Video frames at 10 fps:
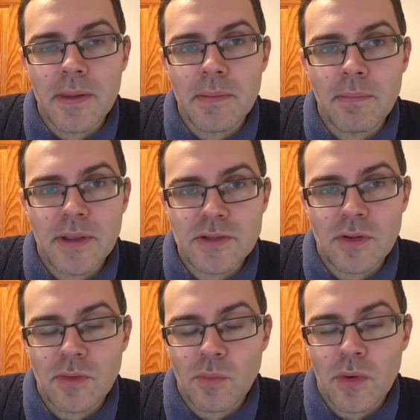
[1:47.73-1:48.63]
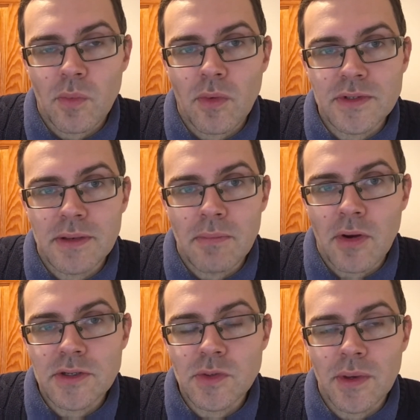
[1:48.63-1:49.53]
based on what it was in
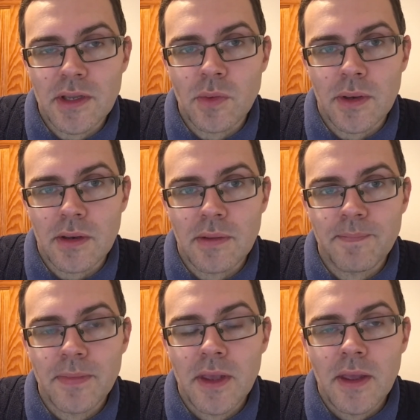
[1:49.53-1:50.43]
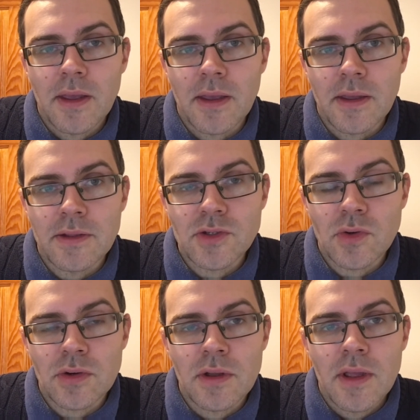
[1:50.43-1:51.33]
March 2020. In
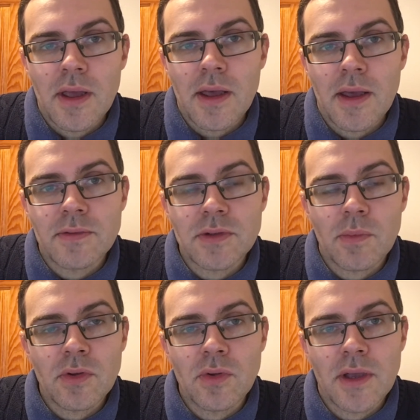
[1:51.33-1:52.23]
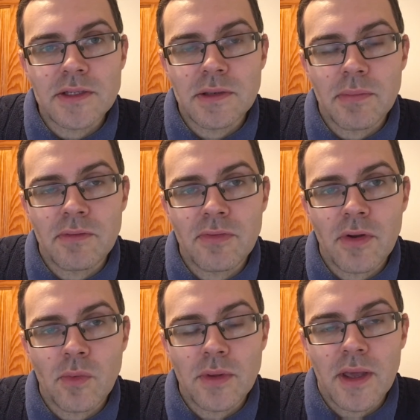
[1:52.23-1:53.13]
short, someone who hasn't been
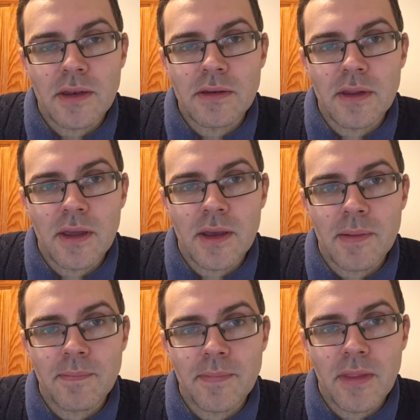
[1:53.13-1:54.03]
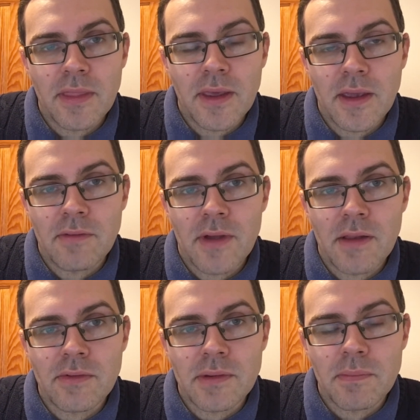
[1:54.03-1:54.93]
furloughed yet, the
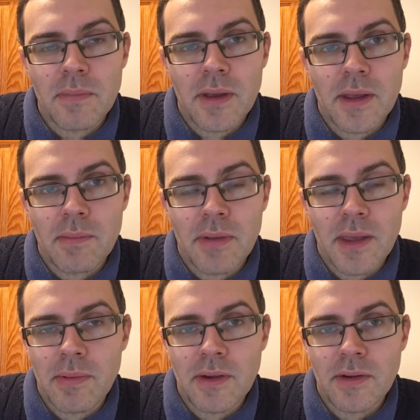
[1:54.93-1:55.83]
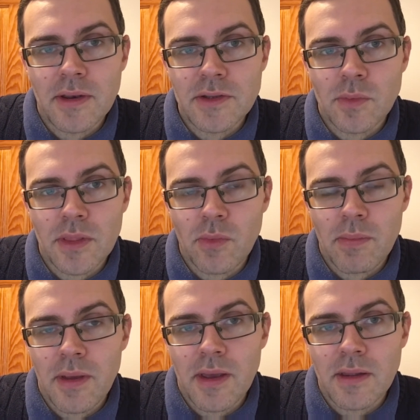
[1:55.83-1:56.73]
relevant pay period is what they were
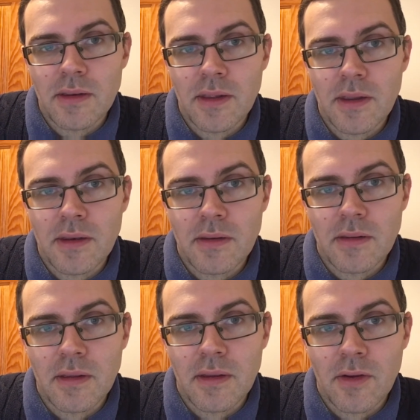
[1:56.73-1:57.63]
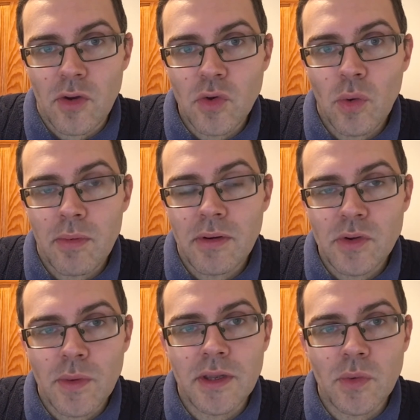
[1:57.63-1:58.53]
paid in October
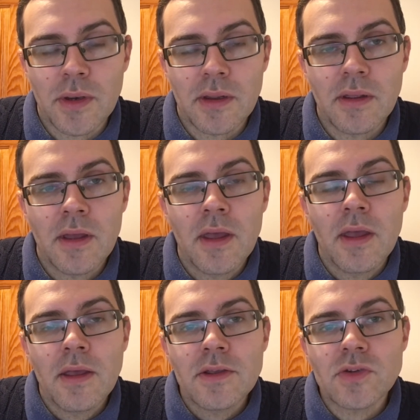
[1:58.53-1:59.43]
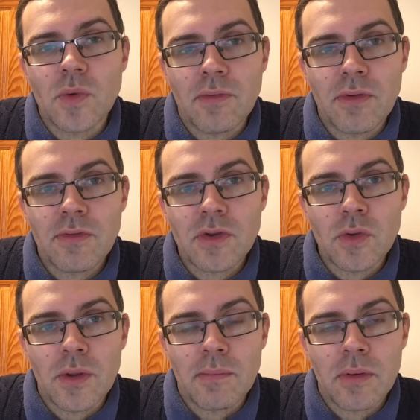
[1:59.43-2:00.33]
2020. So if you've got
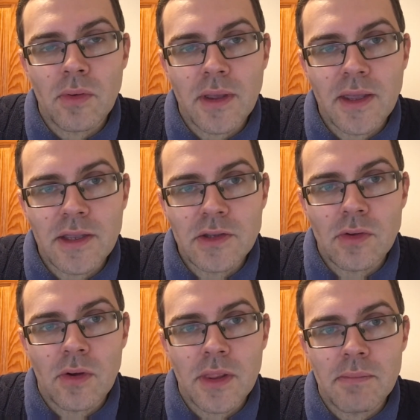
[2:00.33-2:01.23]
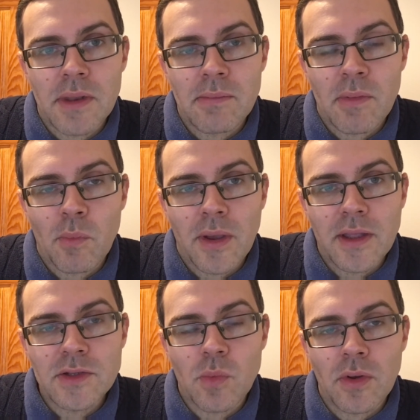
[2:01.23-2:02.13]
two employees on the minimum
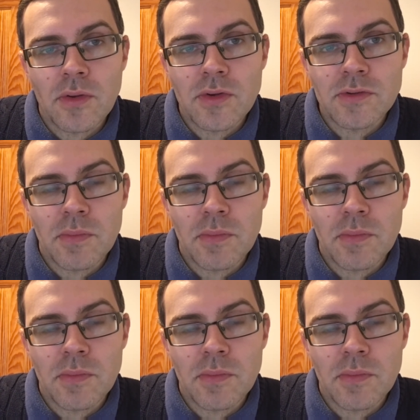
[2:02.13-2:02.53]
wage, one who's been